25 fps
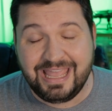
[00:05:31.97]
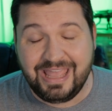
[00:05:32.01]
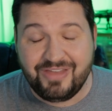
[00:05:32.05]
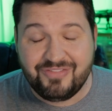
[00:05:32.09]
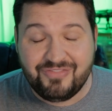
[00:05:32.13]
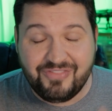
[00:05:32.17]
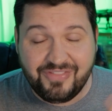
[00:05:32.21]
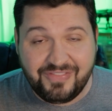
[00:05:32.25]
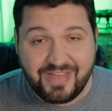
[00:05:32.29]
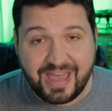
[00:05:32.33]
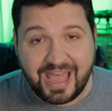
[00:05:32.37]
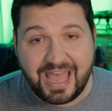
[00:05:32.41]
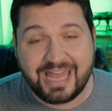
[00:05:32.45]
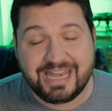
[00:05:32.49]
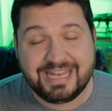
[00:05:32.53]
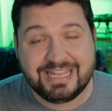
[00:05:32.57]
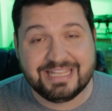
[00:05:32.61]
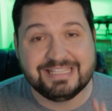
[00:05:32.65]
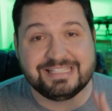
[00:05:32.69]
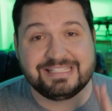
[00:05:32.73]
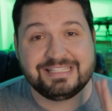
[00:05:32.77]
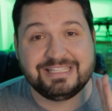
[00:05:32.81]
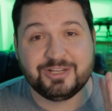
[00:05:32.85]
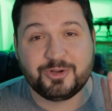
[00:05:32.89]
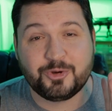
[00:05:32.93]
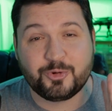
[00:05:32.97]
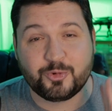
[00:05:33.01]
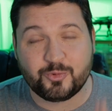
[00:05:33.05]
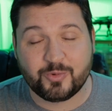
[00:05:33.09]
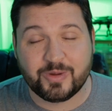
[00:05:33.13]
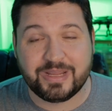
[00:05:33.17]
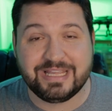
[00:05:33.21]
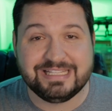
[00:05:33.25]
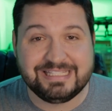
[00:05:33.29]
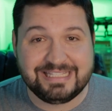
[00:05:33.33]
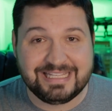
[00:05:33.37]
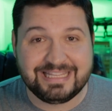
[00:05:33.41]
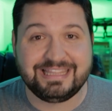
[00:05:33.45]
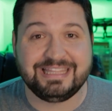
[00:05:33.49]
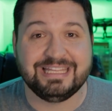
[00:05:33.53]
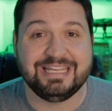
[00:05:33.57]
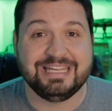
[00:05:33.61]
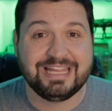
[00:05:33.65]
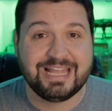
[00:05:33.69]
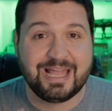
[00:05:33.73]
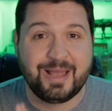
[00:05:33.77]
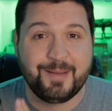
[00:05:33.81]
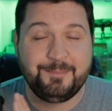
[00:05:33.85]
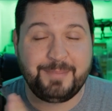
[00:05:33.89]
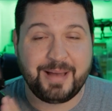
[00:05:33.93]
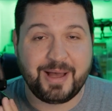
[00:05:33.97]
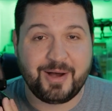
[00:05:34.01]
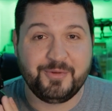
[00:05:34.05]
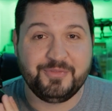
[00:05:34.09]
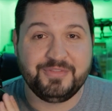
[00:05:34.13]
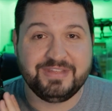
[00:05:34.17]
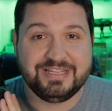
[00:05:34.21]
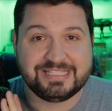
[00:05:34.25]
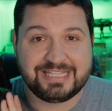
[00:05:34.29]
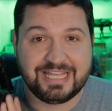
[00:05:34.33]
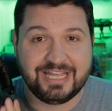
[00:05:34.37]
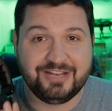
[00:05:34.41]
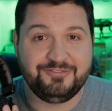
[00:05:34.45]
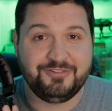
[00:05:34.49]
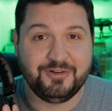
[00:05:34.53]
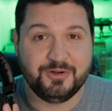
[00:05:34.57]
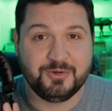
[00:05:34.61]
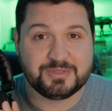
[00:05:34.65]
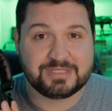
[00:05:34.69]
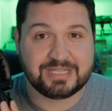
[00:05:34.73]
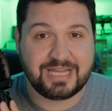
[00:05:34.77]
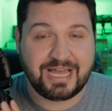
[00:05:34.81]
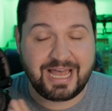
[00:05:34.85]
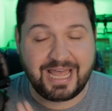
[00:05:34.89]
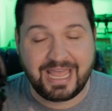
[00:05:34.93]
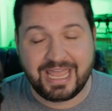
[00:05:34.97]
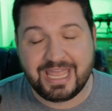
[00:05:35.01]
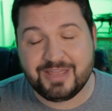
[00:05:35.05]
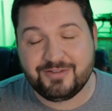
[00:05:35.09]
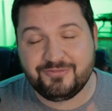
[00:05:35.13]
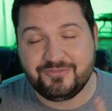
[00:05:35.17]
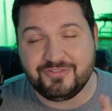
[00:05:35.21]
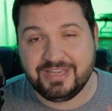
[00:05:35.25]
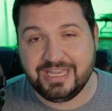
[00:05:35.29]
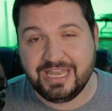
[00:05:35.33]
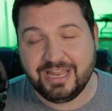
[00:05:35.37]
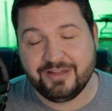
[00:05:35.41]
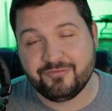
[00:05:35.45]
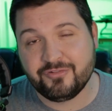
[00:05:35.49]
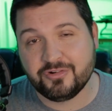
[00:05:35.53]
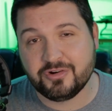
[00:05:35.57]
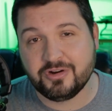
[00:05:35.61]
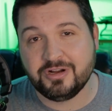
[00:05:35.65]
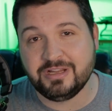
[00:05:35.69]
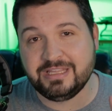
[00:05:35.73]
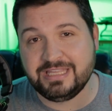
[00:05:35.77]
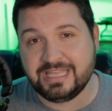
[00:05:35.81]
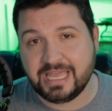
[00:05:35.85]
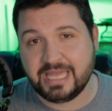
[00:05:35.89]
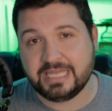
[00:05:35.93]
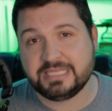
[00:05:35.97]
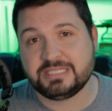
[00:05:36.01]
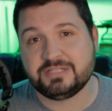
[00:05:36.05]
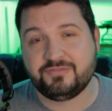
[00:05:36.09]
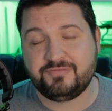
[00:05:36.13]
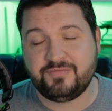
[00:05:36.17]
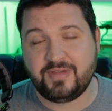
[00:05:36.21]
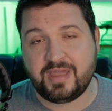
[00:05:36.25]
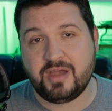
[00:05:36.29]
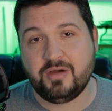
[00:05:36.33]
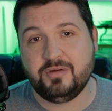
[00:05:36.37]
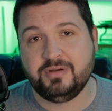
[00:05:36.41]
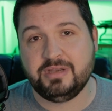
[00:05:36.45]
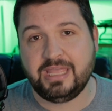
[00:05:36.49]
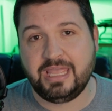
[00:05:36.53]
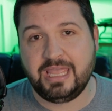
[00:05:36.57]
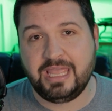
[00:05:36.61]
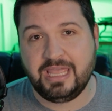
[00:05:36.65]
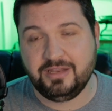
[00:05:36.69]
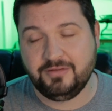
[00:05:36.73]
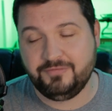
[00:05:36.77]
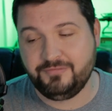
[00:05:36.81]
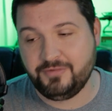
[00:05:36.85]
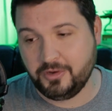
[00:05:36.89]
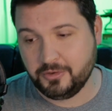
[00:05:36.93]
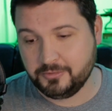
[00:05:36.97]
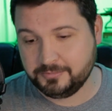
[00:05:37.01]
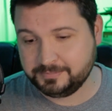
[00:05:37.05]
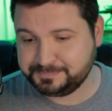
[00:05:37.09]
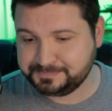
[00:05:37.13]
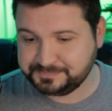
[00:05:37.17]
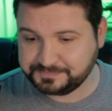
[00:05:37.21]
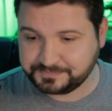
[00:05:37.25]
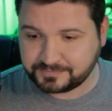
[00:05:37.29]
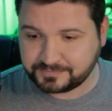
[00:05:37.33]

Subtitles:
And that is the crazy thing about these headphones. I have never yet found a headphone